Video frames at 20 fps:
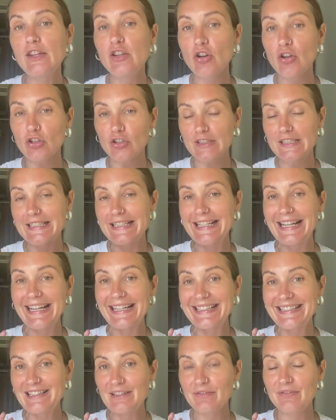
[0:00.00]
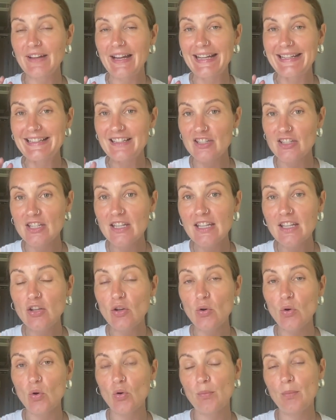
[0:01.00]
your crystalline divine
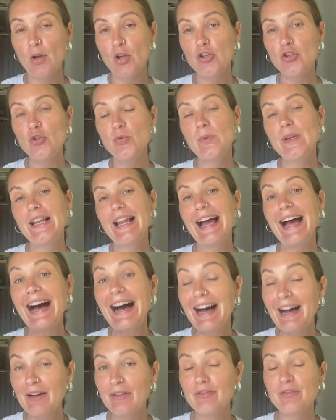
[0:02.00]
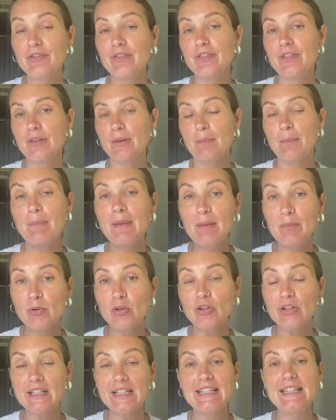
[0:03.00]
genome, you will have
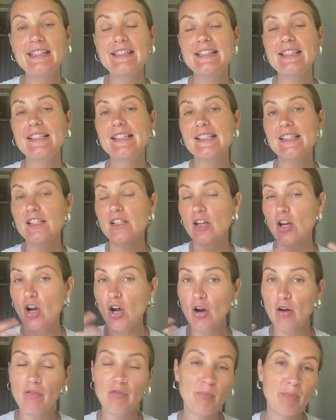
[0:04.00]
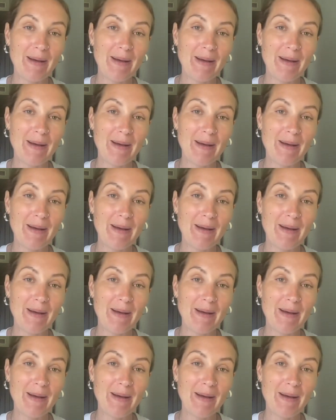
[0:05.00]
memories of